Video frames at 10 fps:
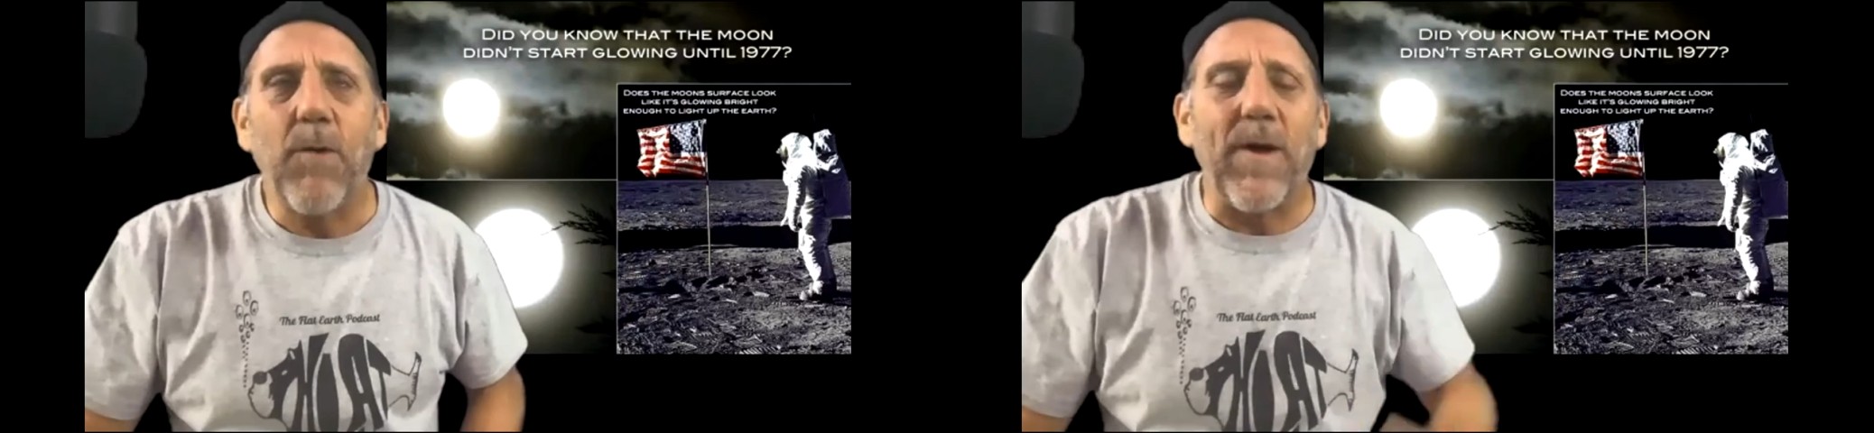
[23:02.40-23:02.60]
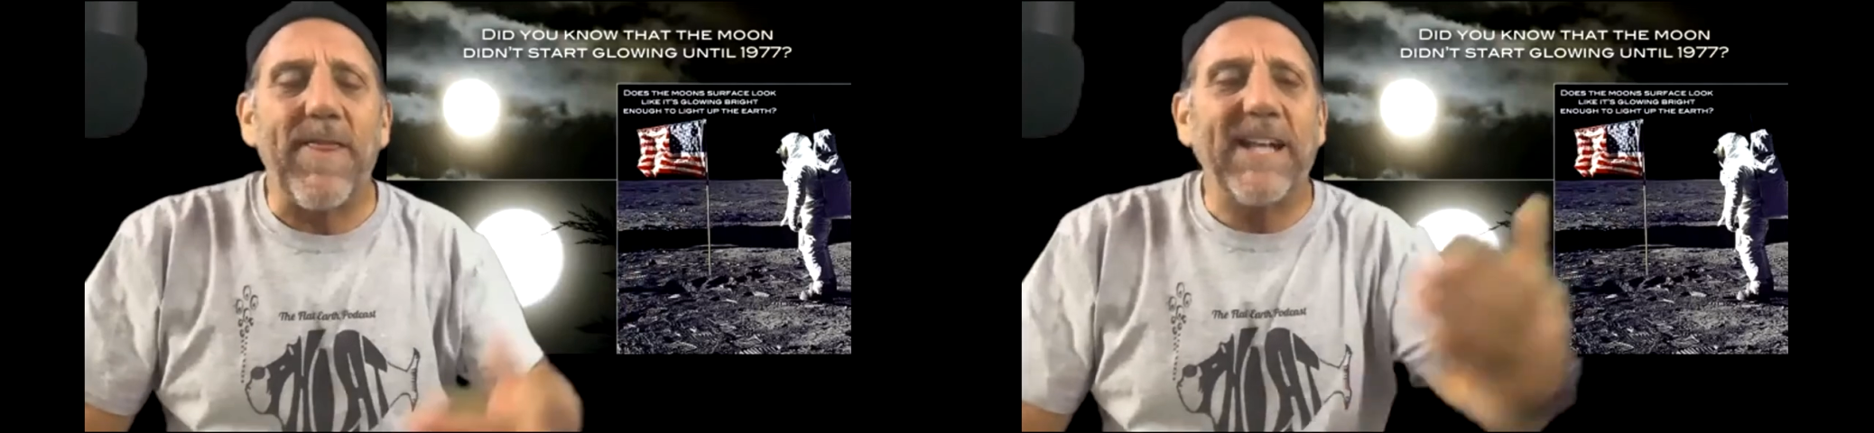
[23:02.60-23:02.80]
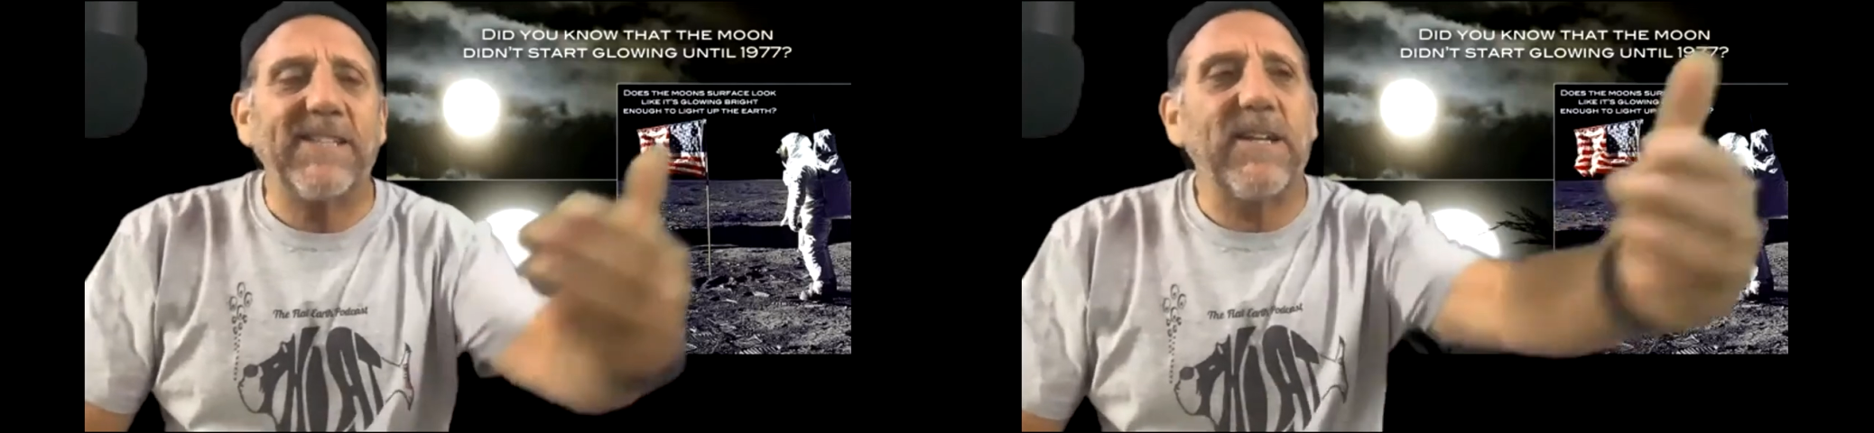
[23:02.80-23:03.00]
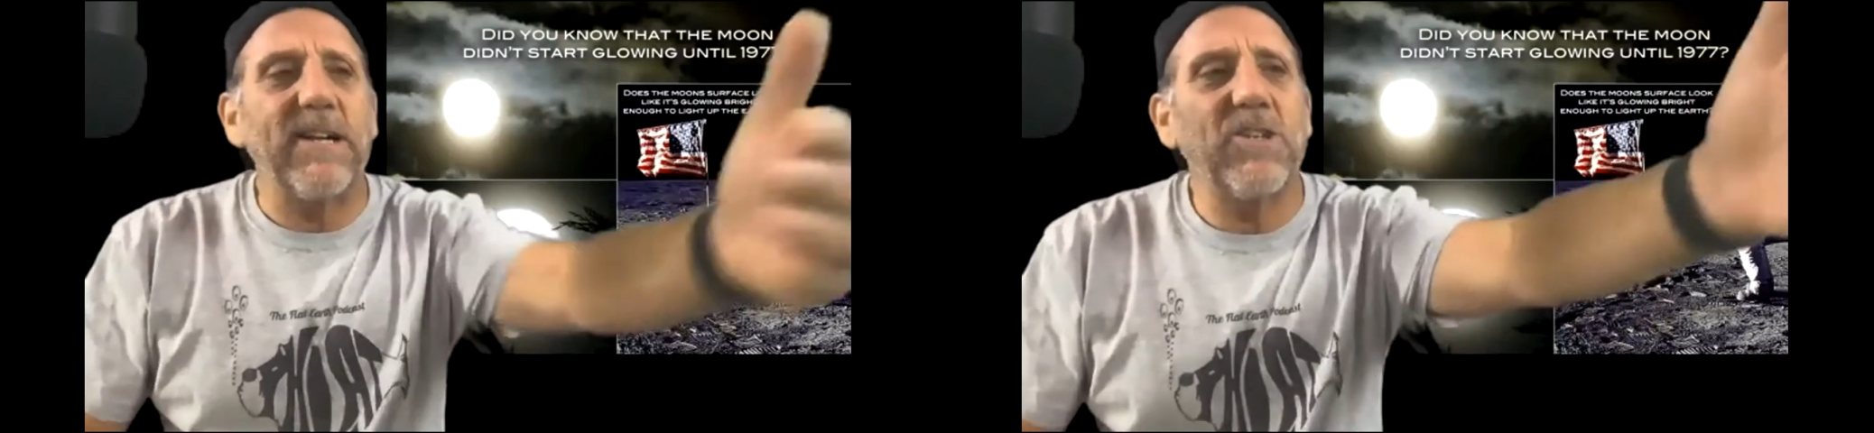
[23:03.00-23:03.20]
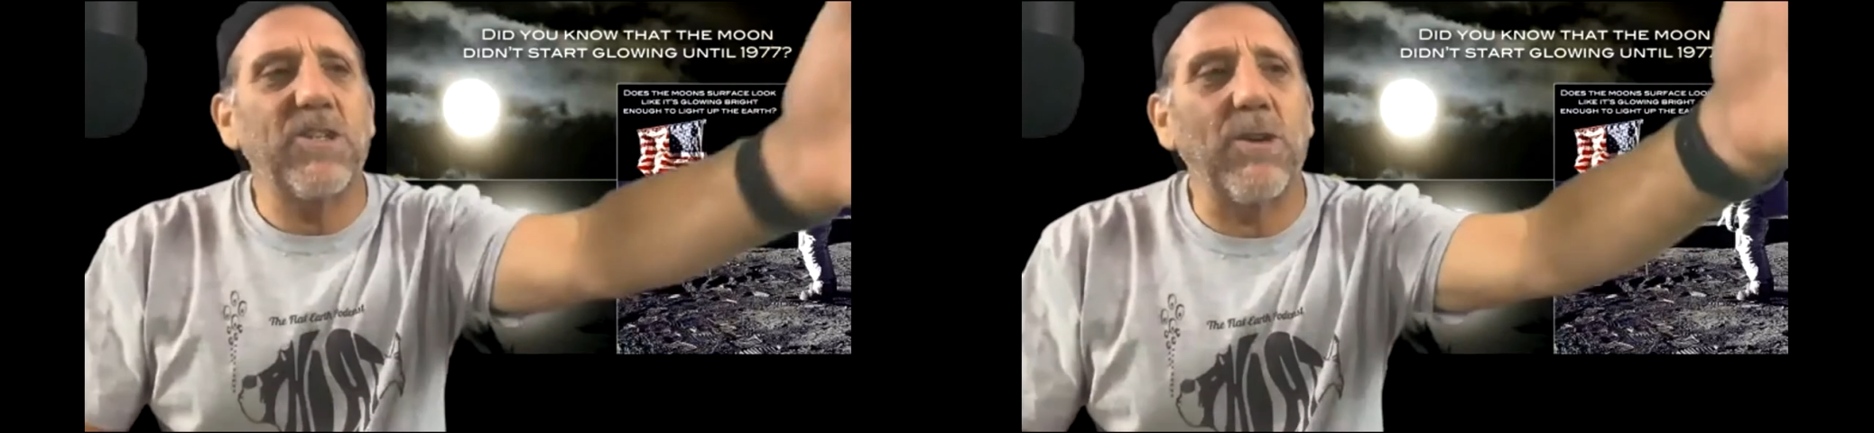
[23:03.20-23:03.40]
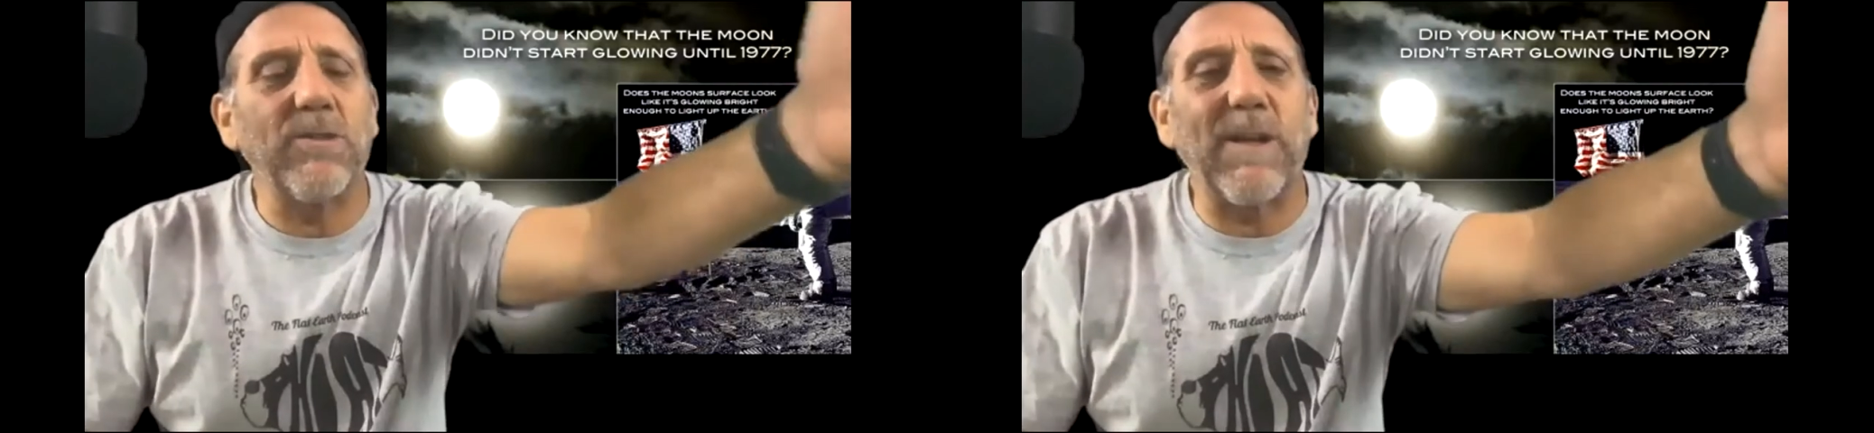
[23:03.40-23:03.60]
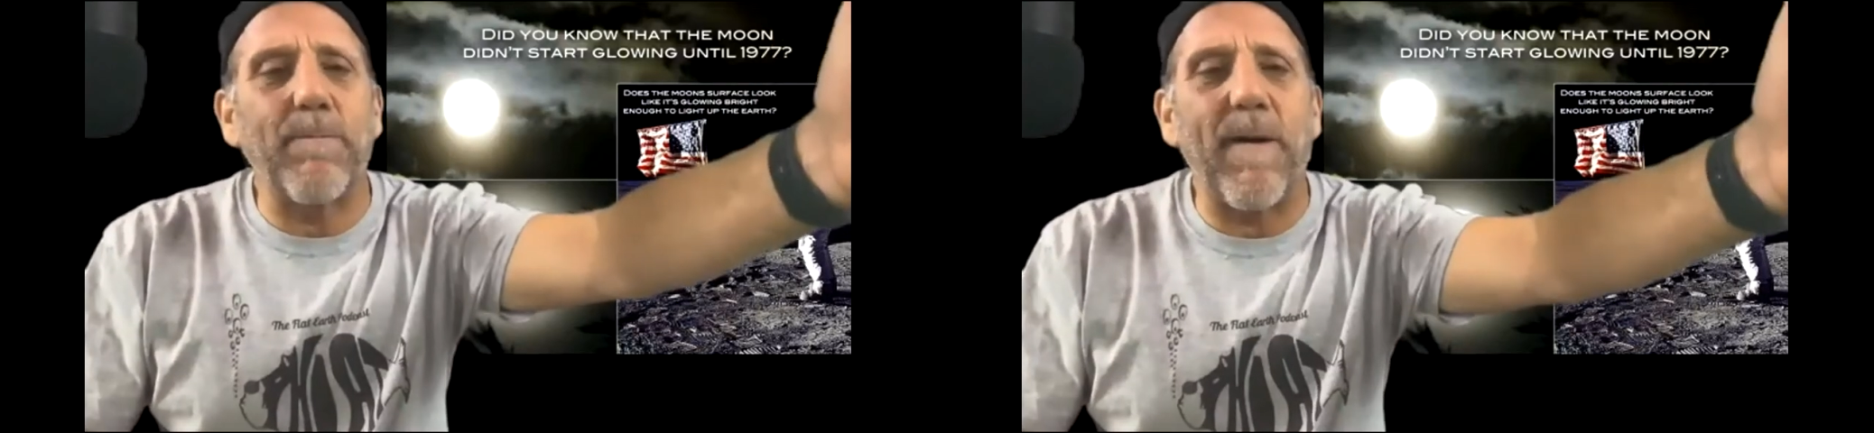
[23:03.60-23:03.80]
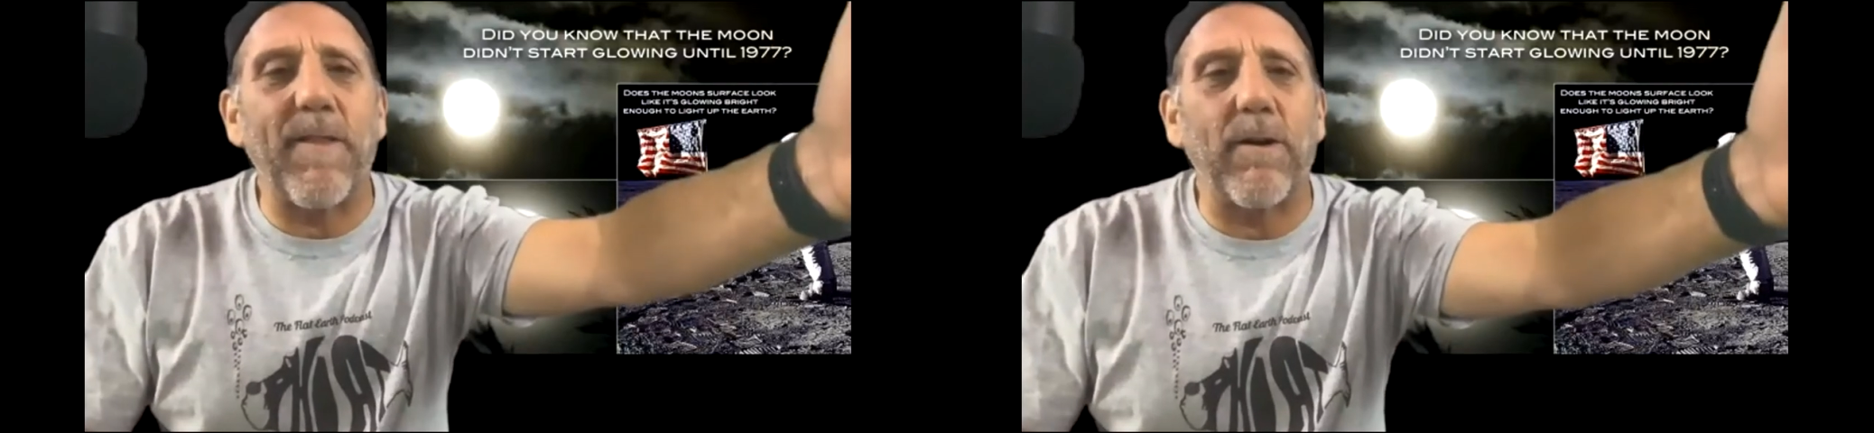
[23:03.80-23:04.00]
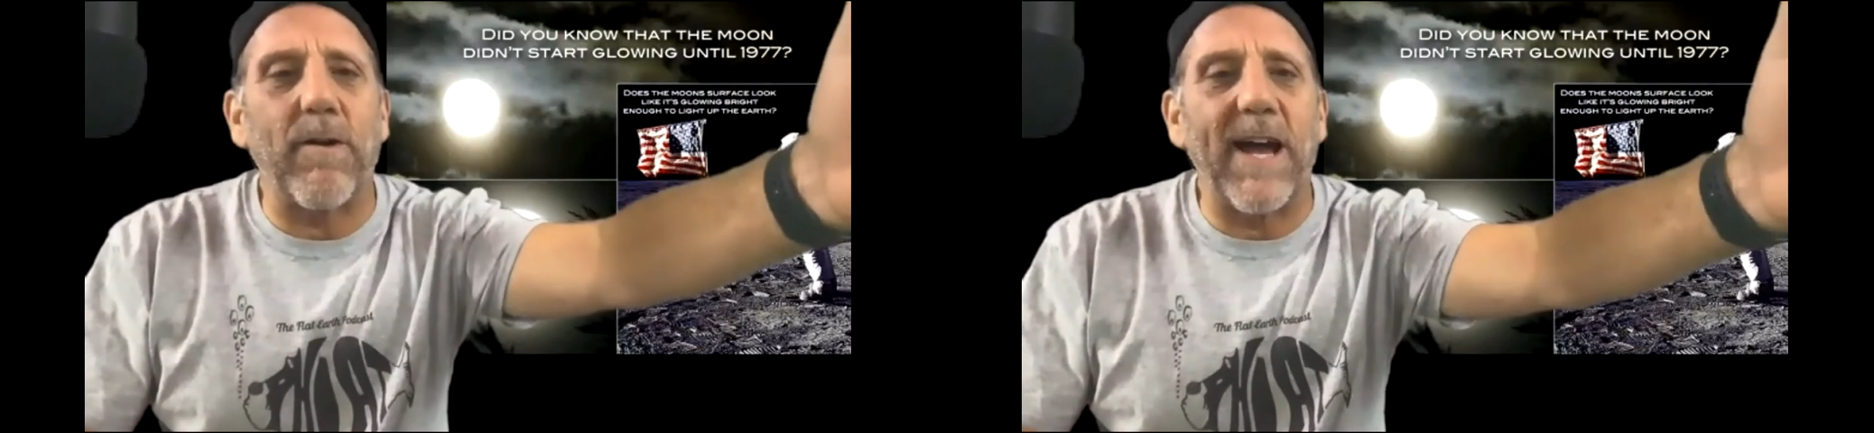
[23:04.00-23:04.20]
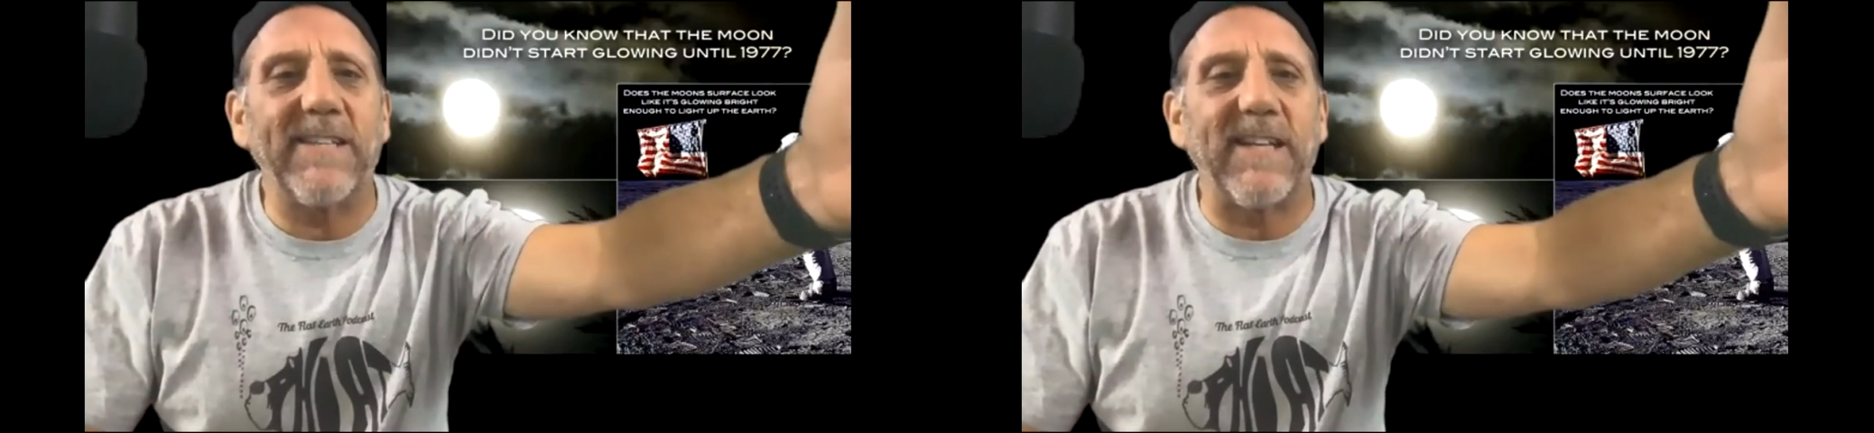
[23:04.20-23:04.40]
that sun shows up on the
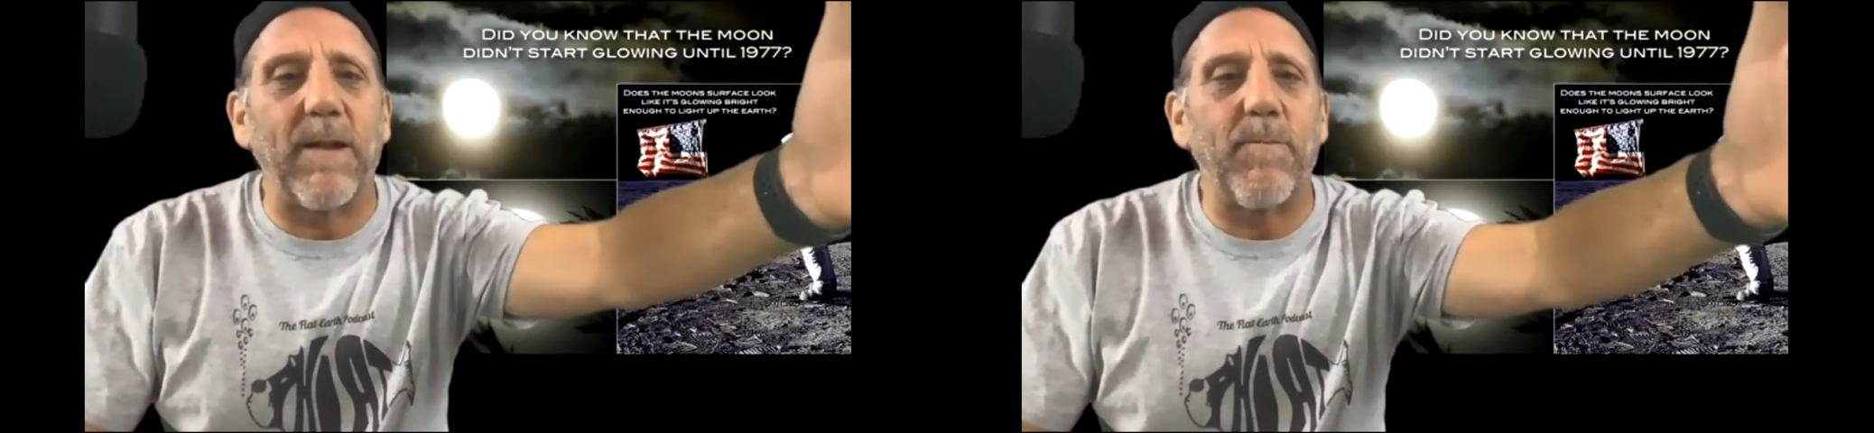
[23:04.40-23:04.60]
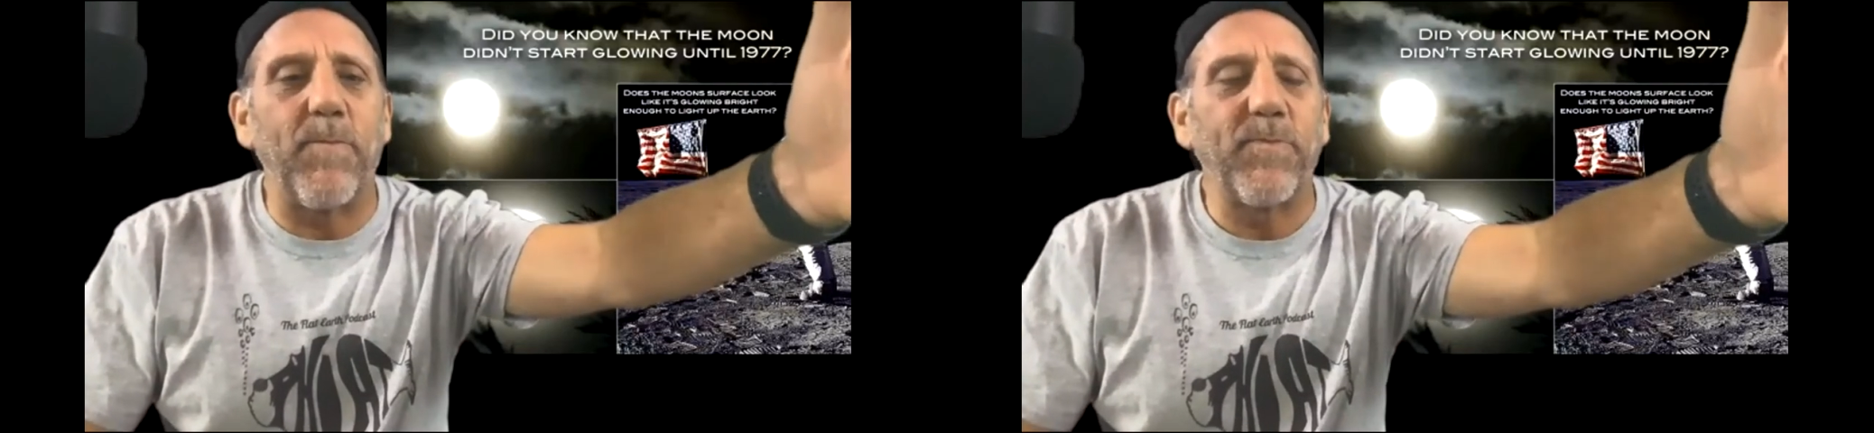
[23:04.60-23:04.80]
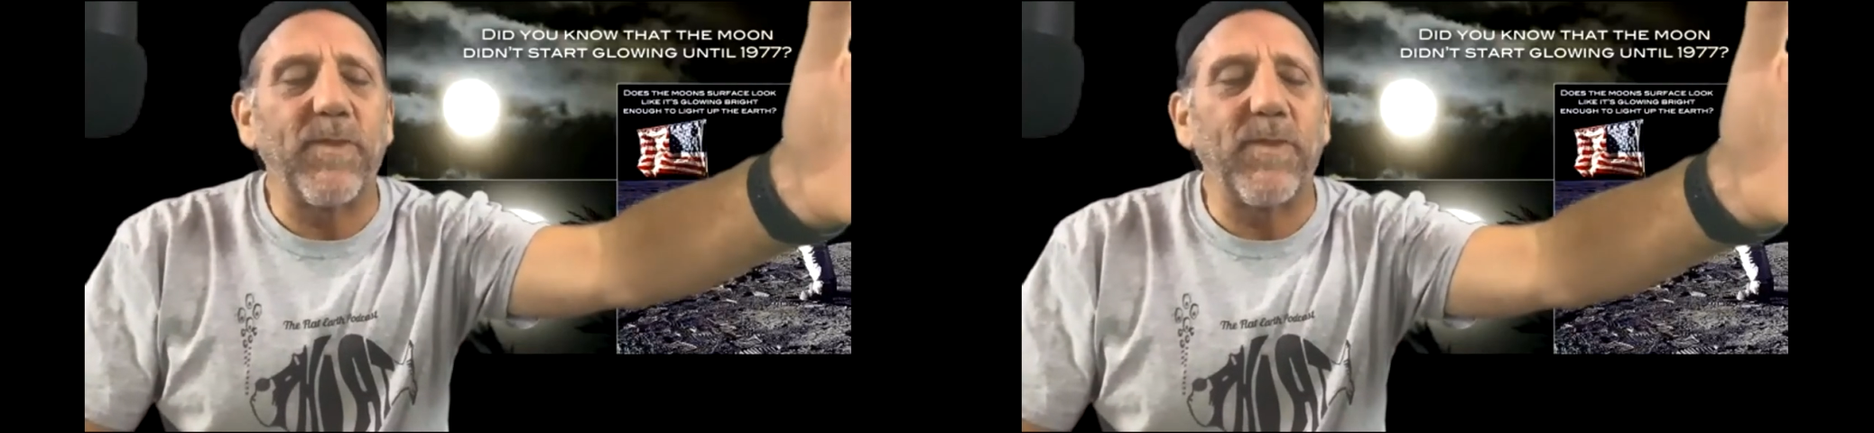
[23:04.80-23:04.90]
horizon,